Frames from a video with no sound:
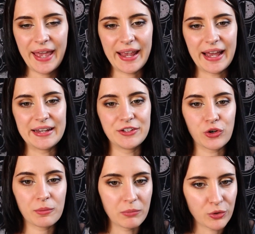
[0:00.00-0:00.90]
And
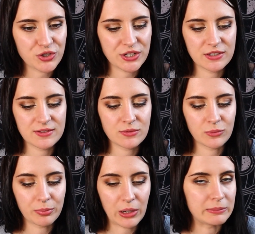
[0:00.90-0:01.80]
your emotions
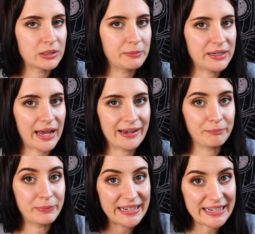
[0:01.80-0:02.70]
will probably be at a
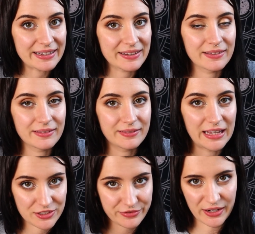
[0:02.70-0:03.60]
peak
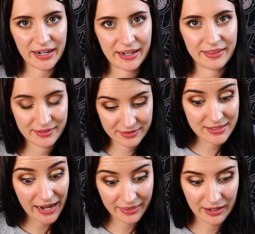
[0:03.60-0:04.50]
this Friday, the
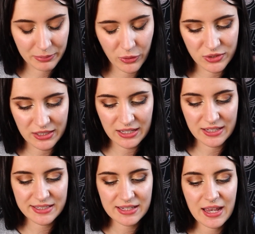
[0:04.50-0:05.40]
day that I'm posting
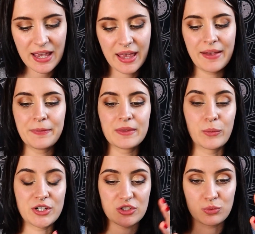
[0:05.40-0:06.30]
this,
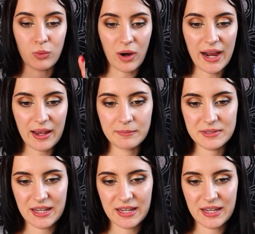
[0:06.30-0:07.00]
which is why I'm